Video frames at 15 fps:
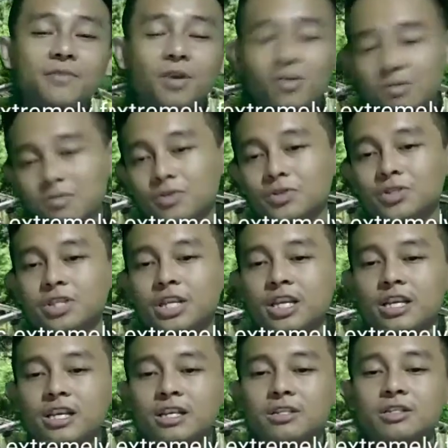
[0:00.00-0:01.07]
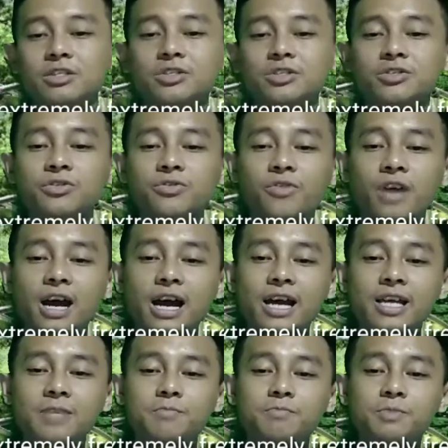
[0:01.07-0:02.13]
almost here
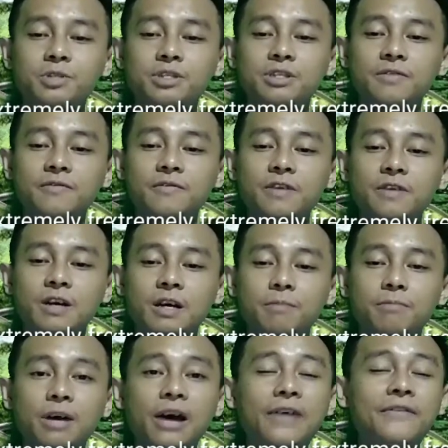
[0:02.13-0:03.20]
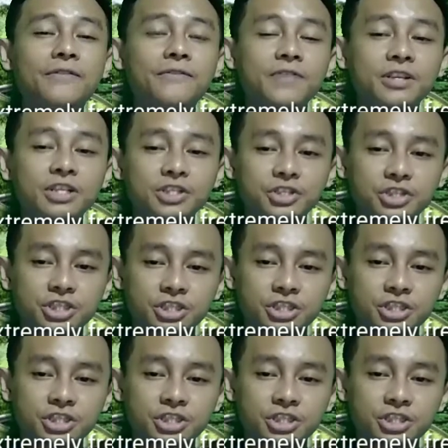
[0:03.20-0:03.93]
describes the verb finished.